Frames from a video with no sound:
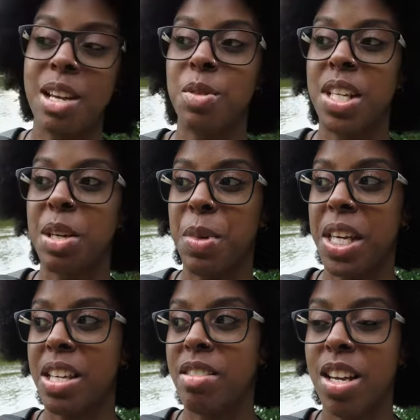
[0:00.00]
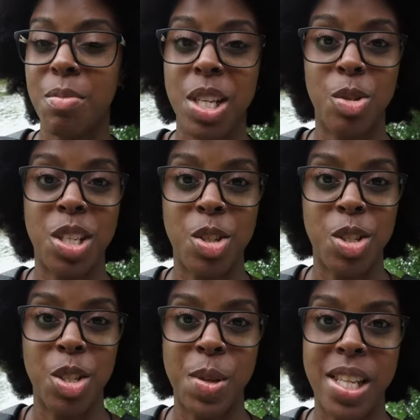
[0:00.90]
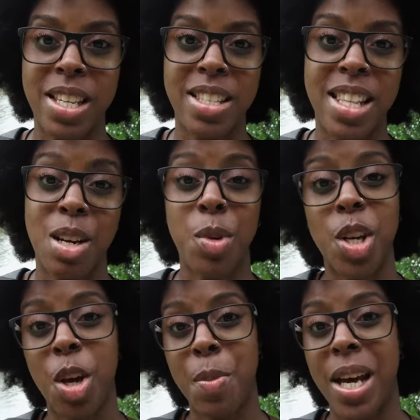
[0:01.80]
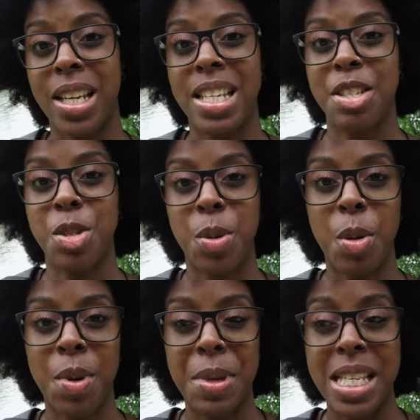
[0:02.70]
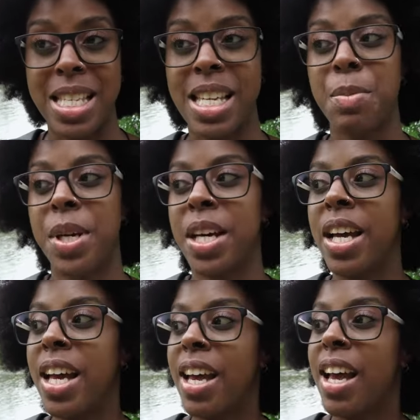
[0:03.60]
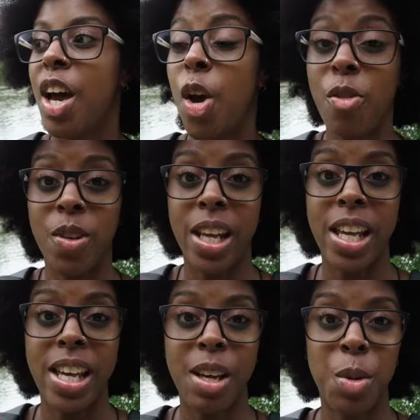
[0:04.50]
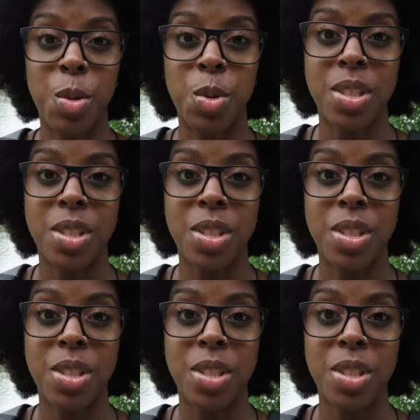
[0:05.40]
sounds like because I'm literally just doing this and then I'm going to go back and listen to it on my PC, but hopefully it all